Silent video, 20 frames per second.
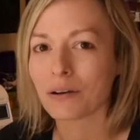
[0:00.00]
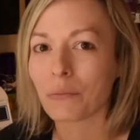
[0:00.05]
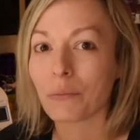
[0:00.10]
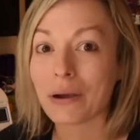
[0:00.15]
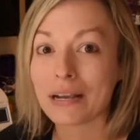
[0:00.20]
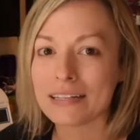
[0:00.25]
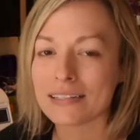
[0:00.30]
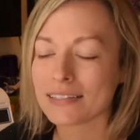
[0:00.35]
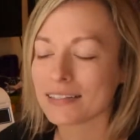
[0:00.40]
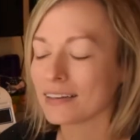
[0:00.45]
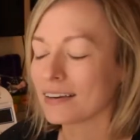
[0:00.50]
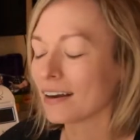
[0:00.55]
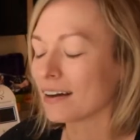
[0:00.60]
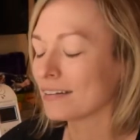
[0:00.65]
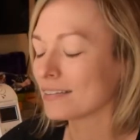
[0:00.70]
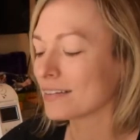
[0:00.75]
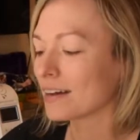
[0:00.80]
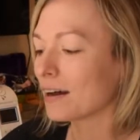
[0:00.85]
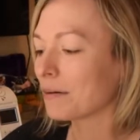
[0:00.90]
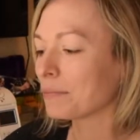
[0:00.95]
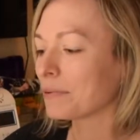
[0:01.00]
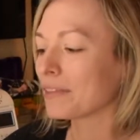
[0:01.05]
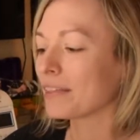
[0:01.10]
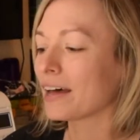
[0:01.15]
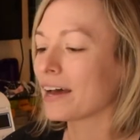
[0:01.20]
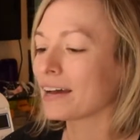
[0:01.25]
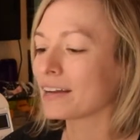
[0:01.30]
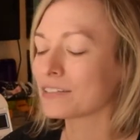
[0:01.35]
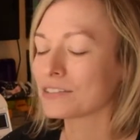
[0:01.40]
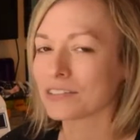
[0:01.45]
waste it on top of
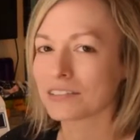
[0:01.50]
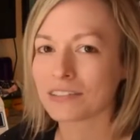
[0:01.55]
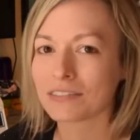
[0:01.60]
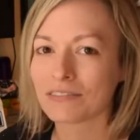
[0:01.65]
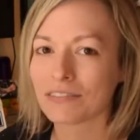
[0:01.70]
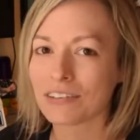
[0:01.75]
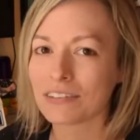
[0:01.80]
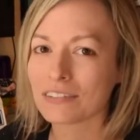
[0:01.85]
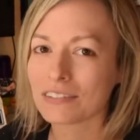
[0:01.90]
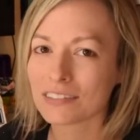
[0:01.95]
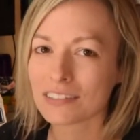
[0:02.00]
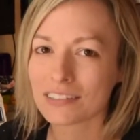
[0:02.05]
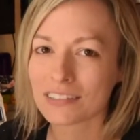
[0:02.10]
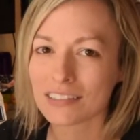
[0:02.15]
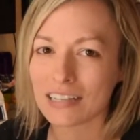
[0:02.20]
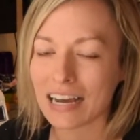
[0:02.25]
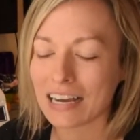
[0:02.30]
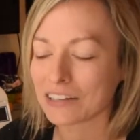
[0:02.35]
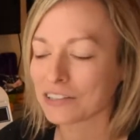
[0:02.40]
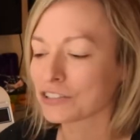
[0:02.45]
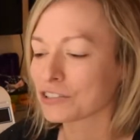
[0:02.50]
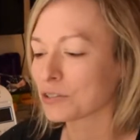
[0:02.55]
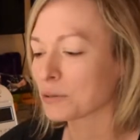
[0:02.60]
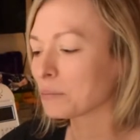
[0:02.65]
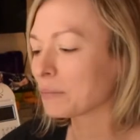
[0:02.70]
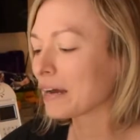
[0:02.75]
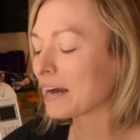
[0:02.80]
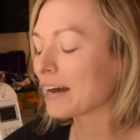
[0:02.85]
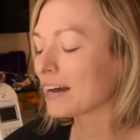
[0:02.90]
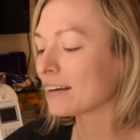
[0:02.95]
that just feels extra
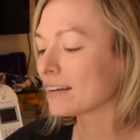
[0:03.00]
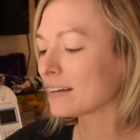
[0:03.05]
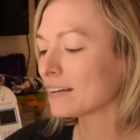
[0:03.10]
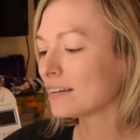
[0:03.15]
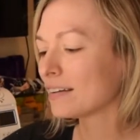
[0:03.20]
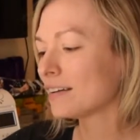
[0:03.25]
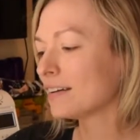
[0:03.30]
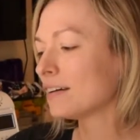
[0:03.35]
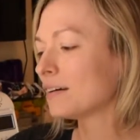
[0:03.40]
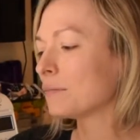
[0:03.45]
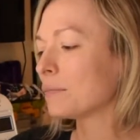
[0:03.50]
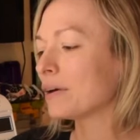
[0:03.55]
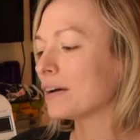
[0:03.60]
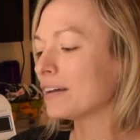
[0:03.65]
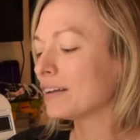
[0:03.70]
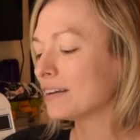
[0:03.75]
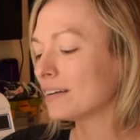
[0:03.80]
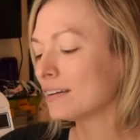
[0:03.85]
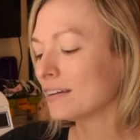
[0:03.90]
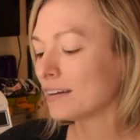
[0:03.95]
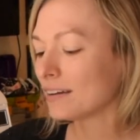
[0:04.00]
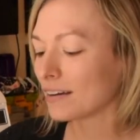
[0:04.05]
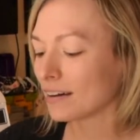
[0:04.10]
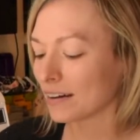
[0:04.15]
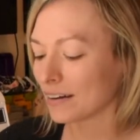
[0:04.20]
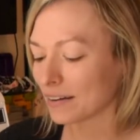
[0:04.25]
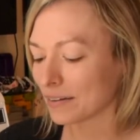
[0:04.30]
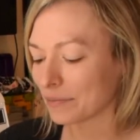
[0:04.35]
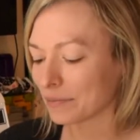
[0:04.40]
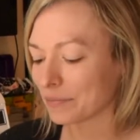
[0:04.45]
bad. But
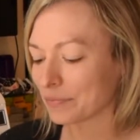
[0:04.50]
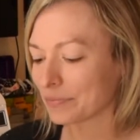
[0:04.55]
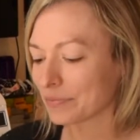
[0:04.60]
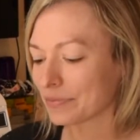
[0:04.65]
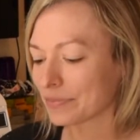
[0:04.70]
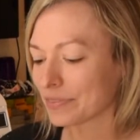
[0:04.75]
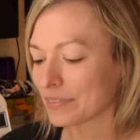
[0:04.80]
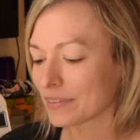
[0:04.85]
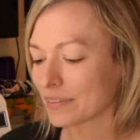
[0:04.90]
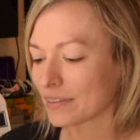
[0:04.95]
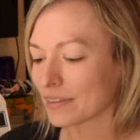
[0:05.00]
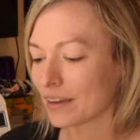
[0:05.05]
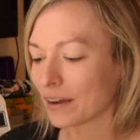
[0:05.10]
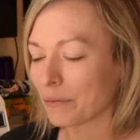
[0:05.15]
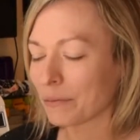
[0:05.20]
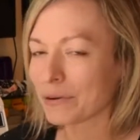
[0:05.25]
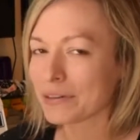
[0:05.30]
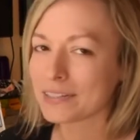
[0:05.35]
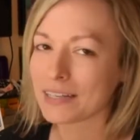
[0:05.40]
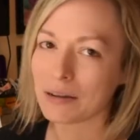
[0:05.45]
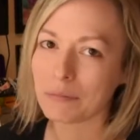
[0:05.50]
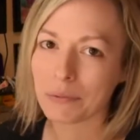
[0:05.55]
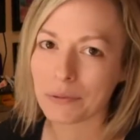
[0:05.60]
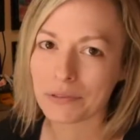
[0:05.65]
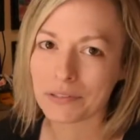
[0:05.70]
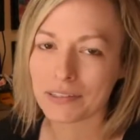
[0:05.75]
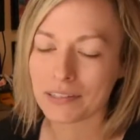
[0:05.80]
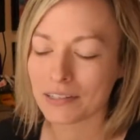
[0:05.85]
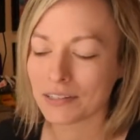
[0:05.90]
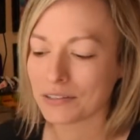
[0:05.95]
I was able
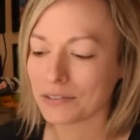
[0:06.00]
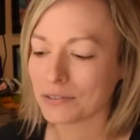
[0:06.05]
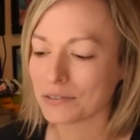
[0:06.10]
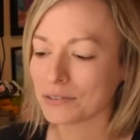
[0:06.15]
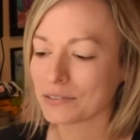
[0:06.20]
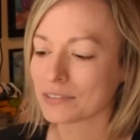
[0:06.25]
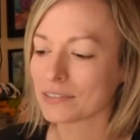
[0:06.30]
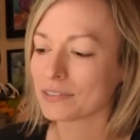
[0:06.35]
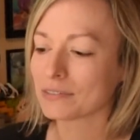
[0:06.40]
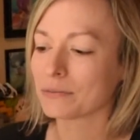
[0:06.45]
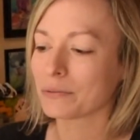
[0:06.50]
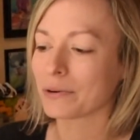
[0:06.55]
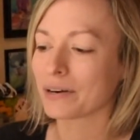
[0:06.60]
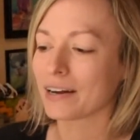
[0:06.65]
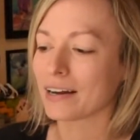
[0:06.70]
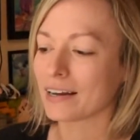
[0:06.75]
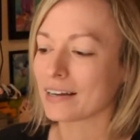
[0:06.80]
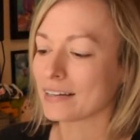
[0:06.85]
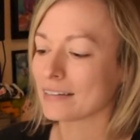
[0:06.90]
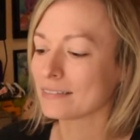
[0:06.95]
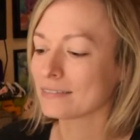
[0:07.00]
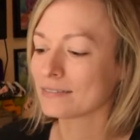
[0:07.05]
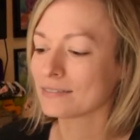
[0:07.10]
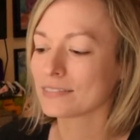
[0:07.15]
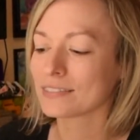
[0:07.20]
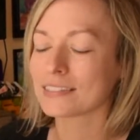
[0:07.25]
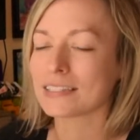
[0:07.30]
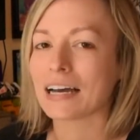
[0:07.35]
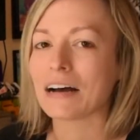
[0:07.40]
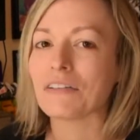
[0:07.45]
to use what I
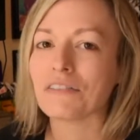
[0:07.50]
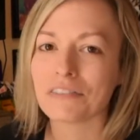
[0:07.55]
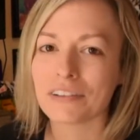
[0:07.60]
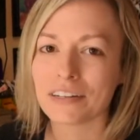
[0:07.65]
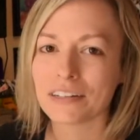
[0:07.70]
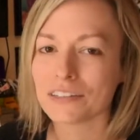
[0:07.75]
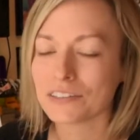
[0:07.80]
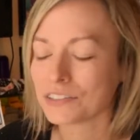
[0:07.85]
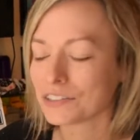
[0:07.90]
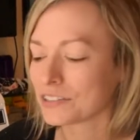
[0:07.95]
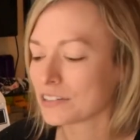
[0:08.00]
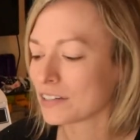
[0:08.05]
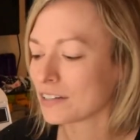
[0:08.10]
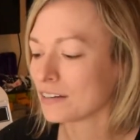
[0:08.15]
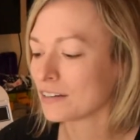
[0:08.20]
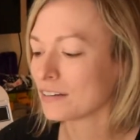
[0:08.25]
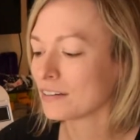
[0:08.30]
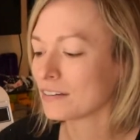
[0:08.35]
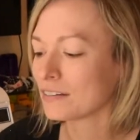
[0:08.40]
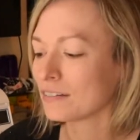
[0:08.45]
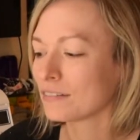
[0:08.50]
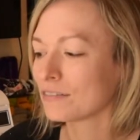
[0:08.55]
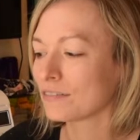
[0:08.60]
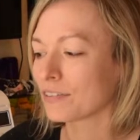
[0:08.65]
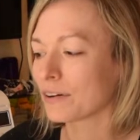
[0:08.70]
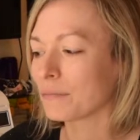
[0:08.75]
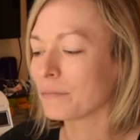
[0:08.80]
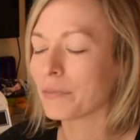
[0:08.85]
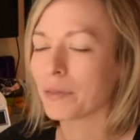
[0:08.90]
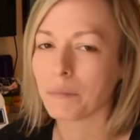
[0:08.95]
salvaged
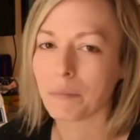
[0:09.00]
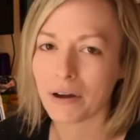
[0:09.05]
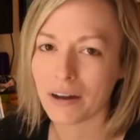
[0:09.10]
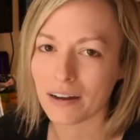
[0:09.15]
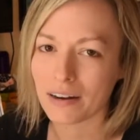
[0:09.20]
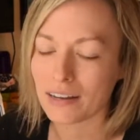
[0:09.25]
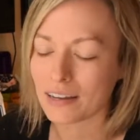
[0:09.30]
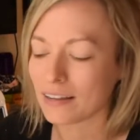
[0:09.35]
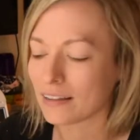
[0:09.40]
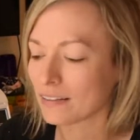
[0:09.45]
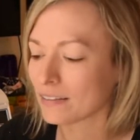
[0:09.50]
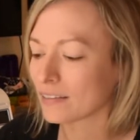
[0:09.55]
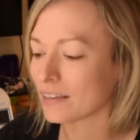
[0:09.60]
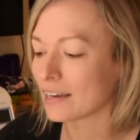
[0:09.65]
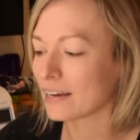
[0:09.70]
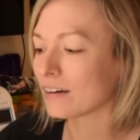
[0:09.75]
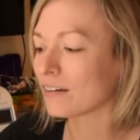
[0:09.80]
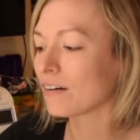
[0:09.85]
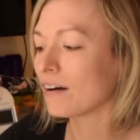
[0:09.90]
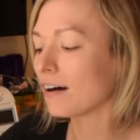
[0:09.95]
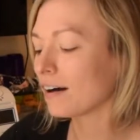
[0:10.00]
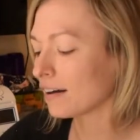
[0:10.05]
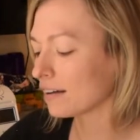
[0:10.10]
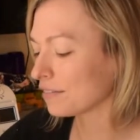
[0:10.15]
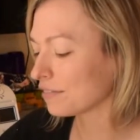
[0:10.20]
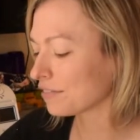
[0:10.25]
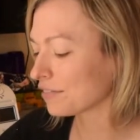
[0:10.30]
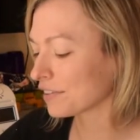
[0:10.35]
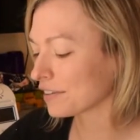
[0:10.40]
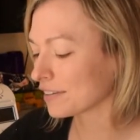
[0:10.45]
from the body later on
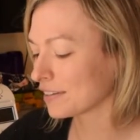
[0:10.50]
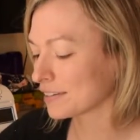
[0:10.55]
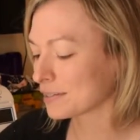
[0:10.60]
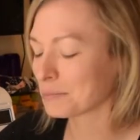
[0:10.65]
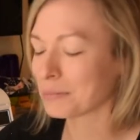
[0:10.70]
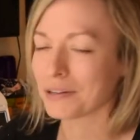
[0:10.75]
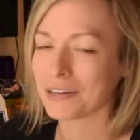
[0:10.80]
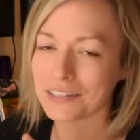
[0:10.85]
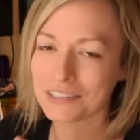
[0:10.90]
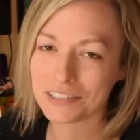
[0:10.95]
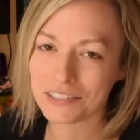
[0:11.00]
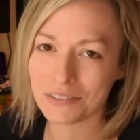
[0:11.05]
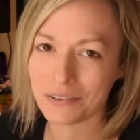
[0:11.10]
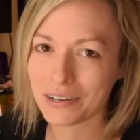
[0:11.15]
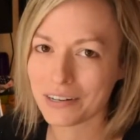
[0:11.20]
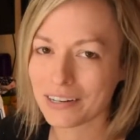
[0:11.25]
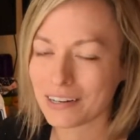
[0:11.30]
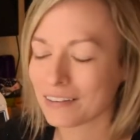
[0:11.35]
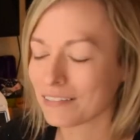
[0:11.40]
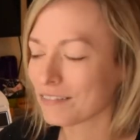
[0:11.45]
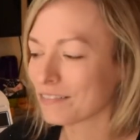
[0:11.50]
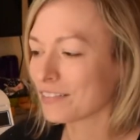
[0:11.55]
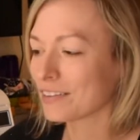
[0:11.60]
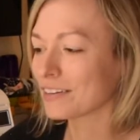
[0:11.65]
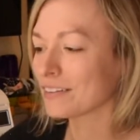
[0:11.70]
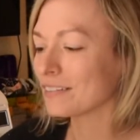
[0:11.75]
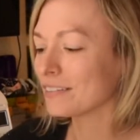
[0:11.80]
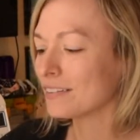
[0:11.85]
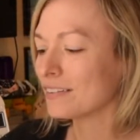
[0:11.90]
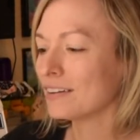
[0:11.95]
for this plush, so I didn't
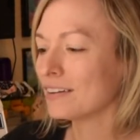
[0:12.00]
feel